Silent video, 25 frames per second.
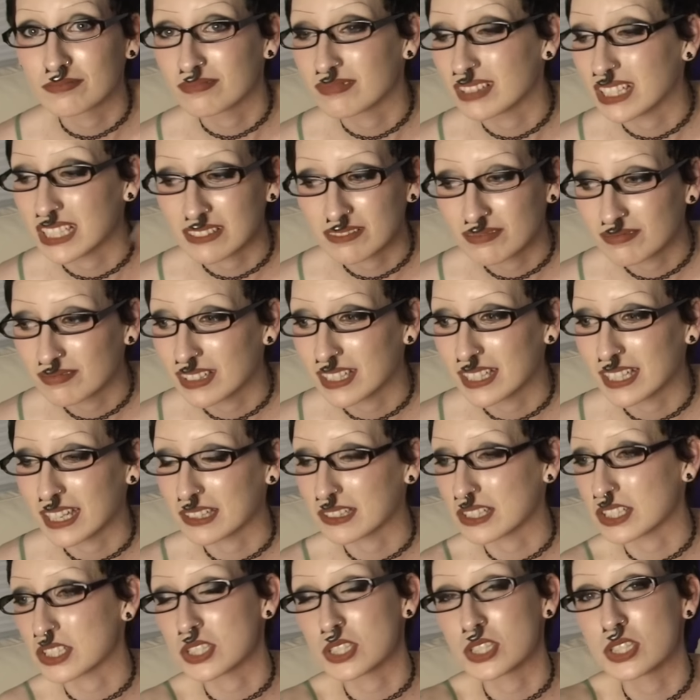Like, and I
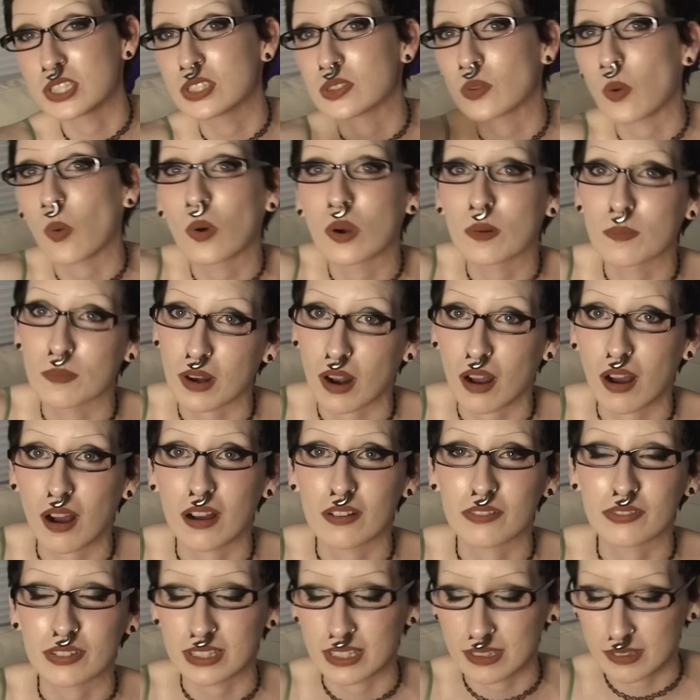like stormed
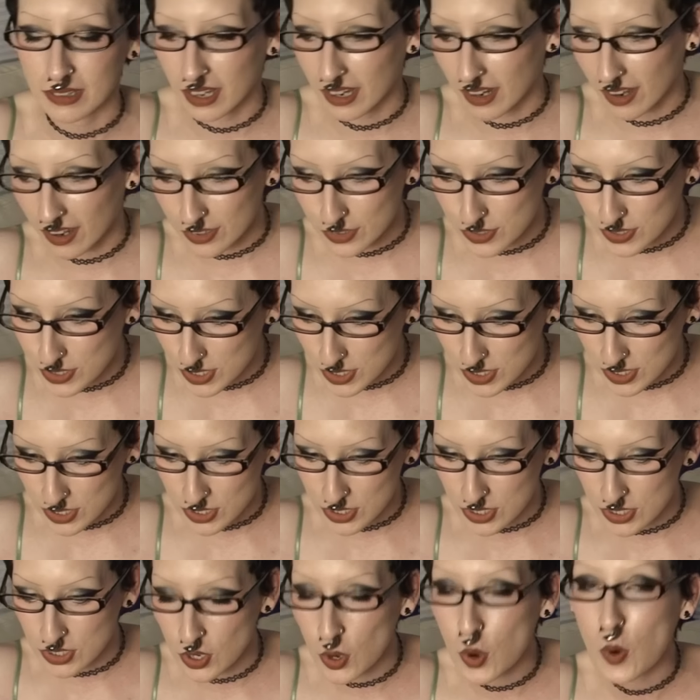off, and then I got
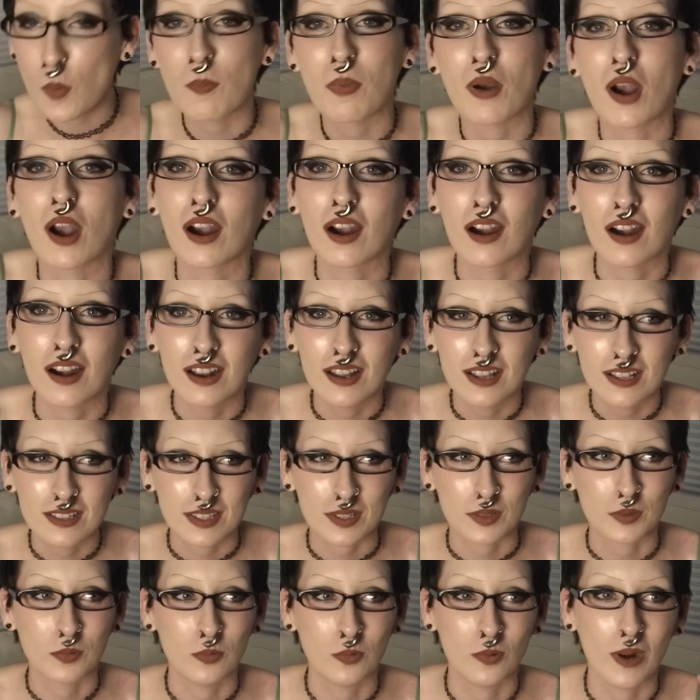super
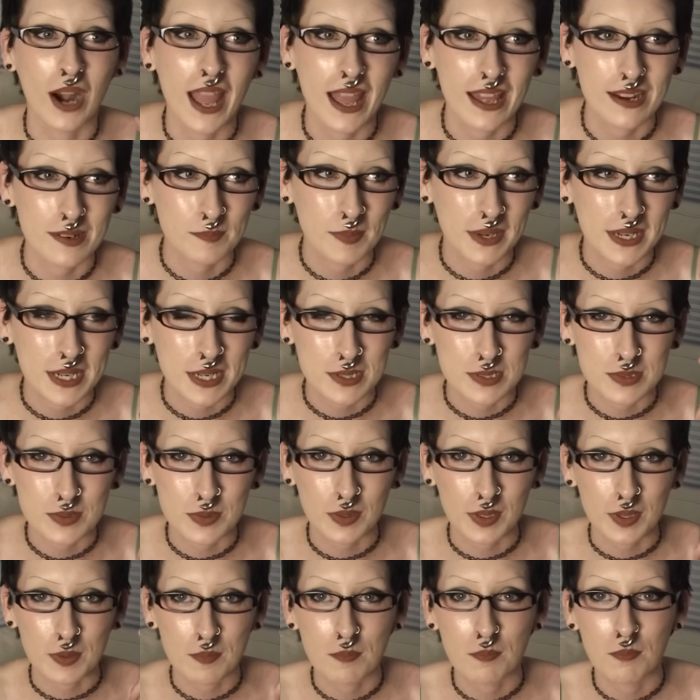like red. My ears were
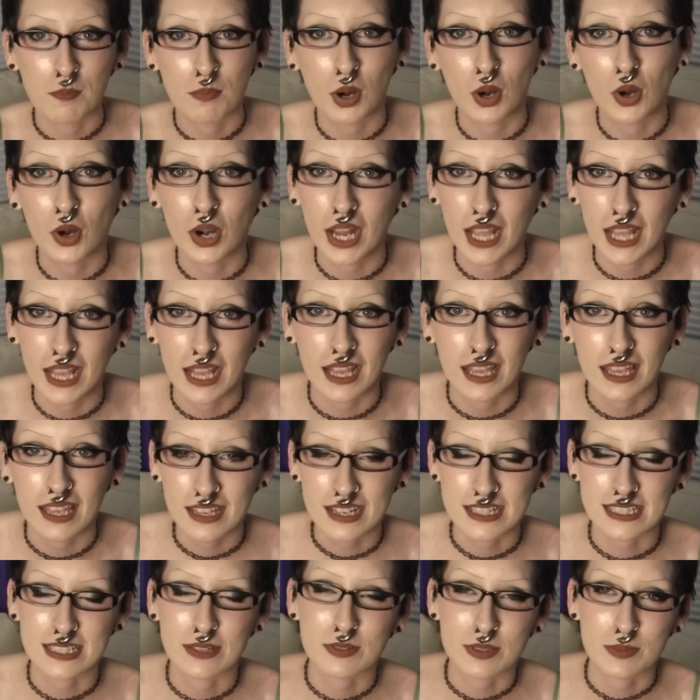like burning
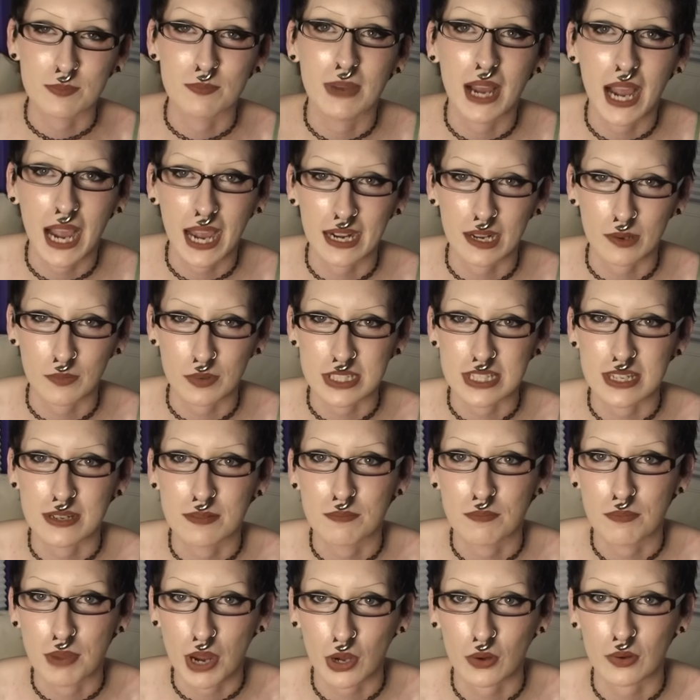because I was mad. I wasn't
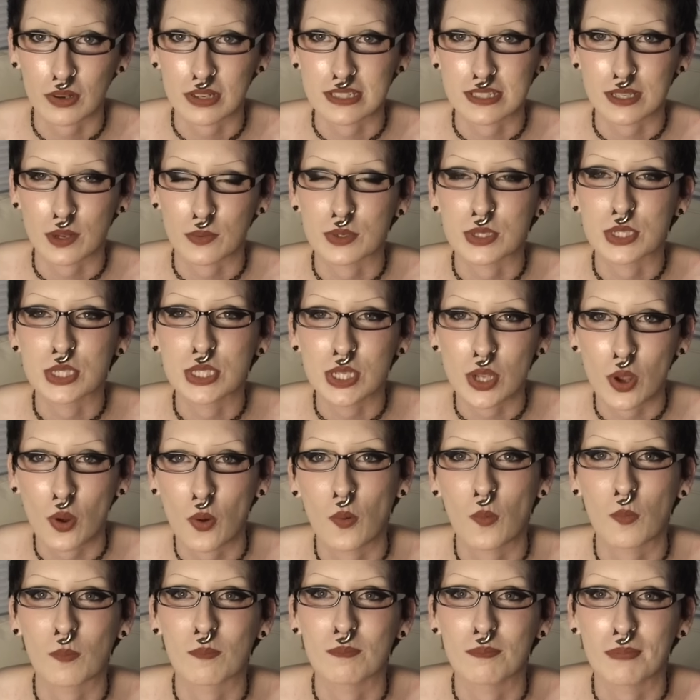embarrassed. I was
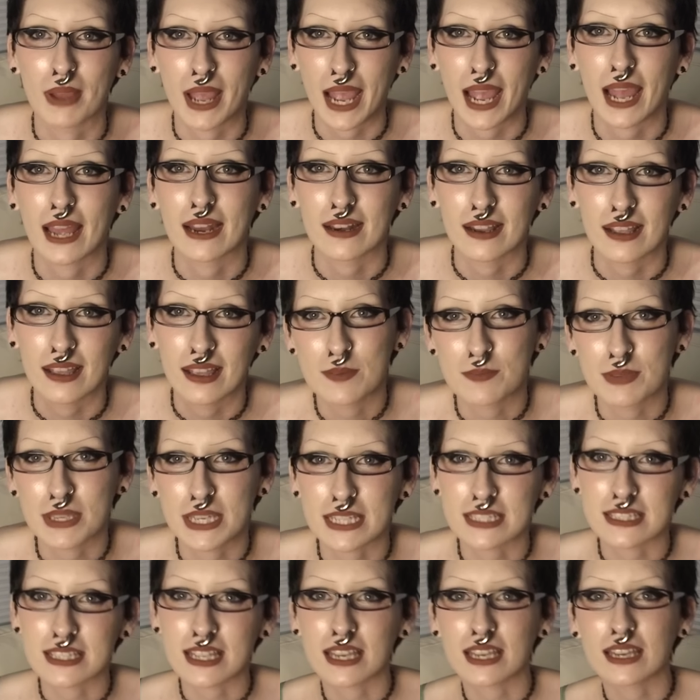so mad
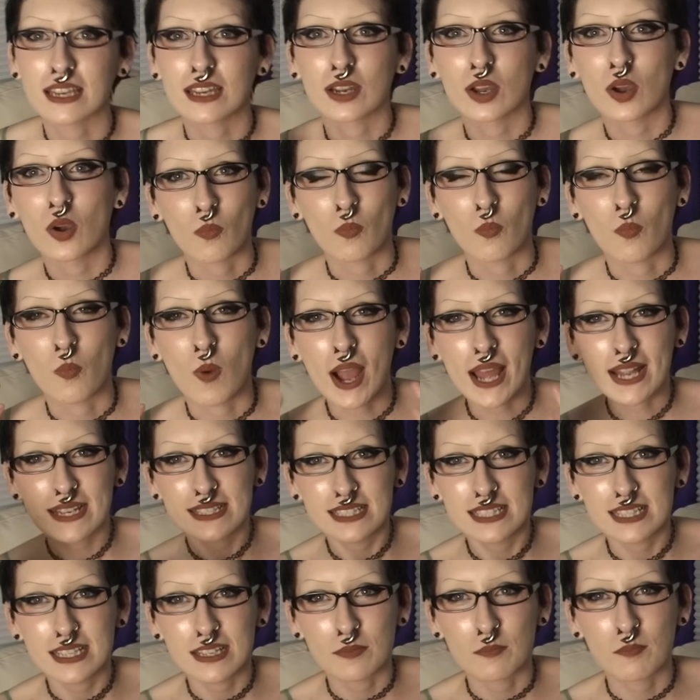because like
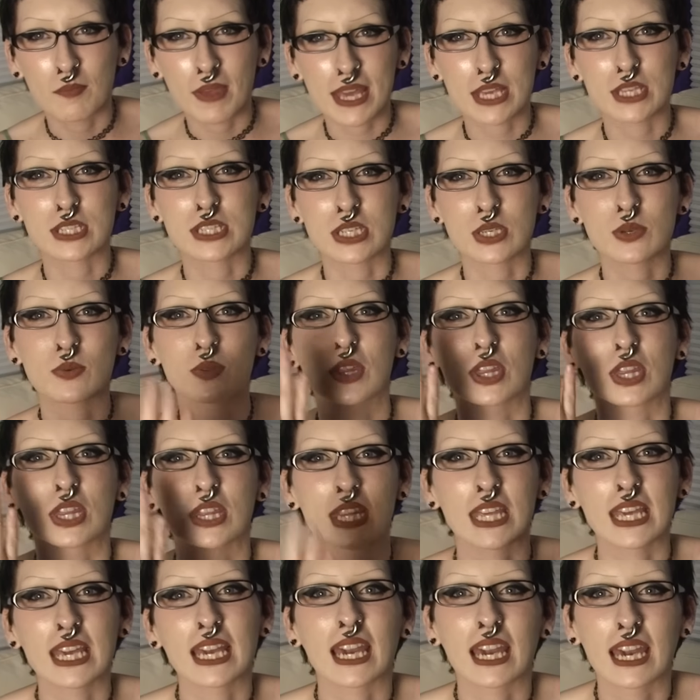what makes you
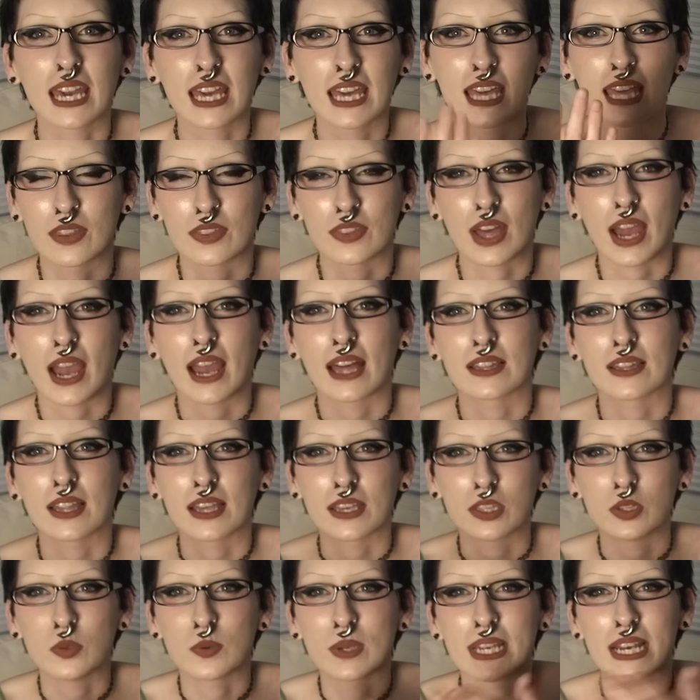think that
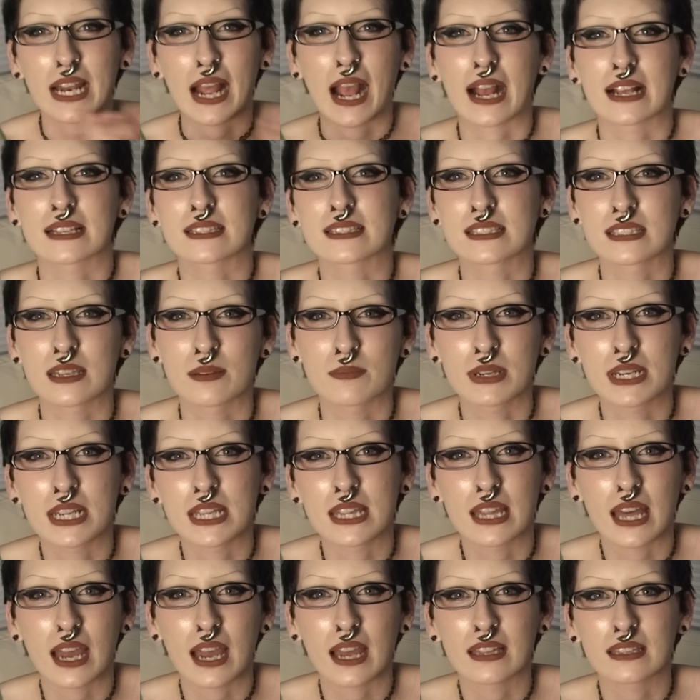like you can ask somebody
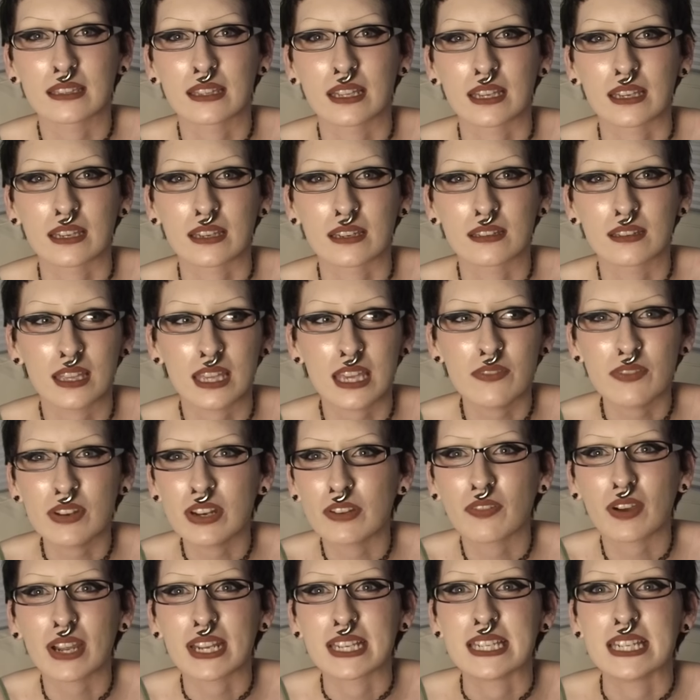that? Like, even
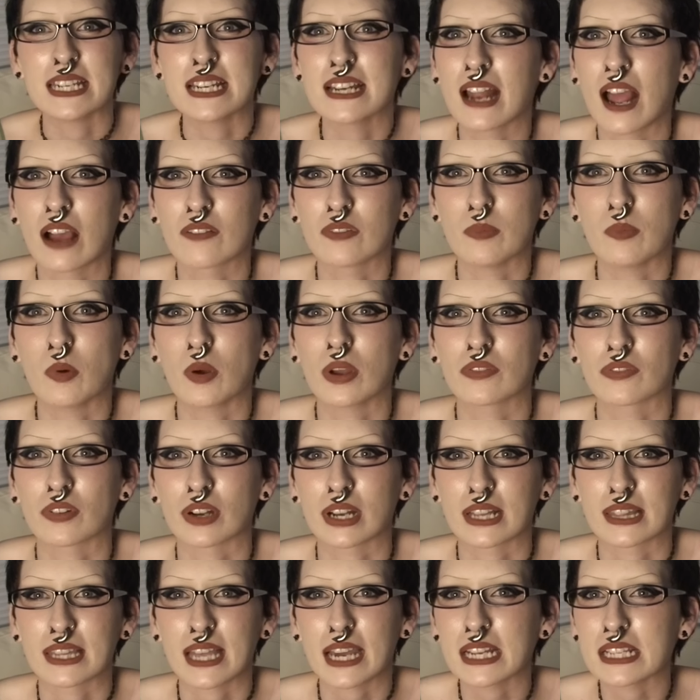if I didn't have a
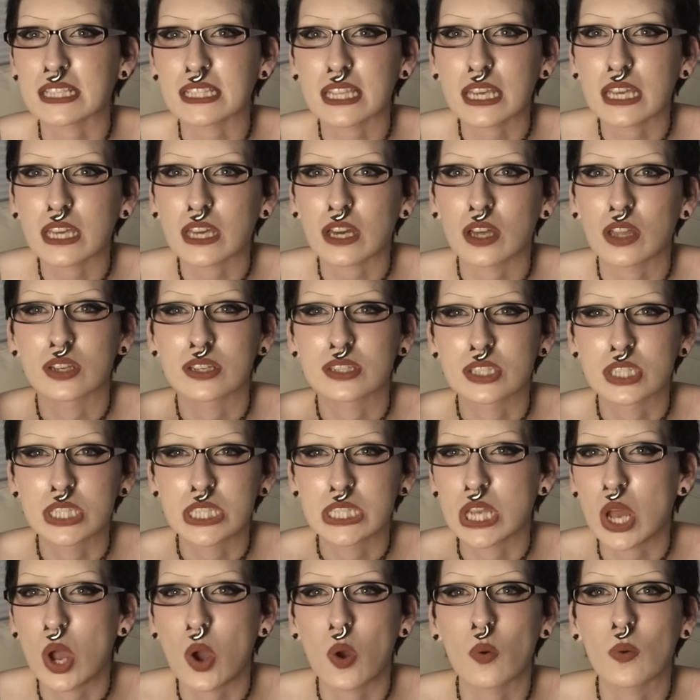boyfriend, that is like
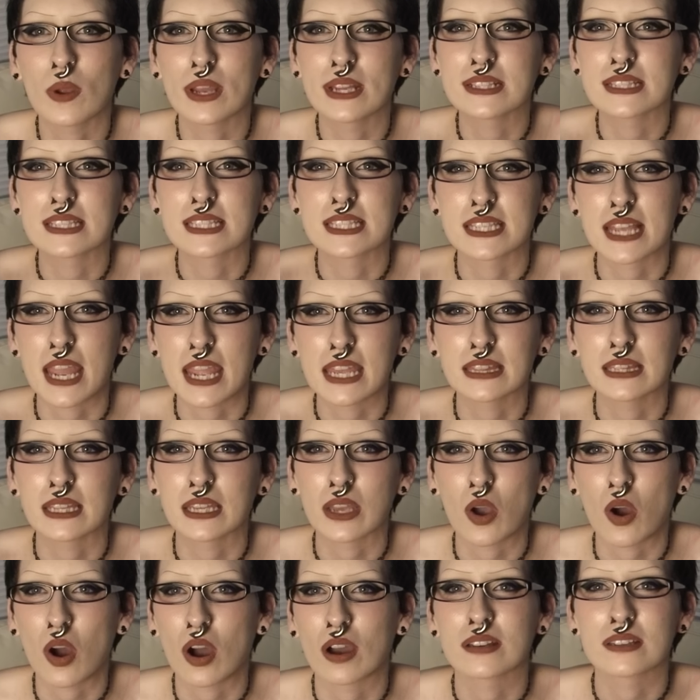so
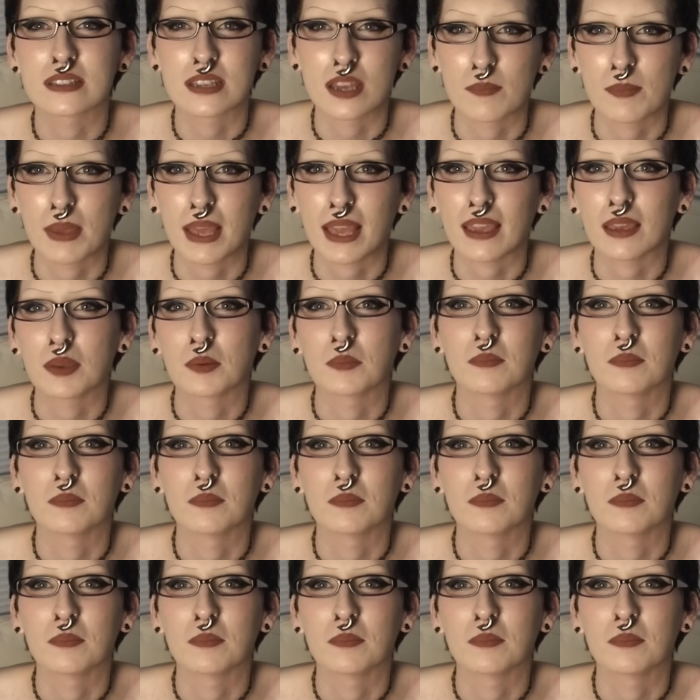insanely odd to me.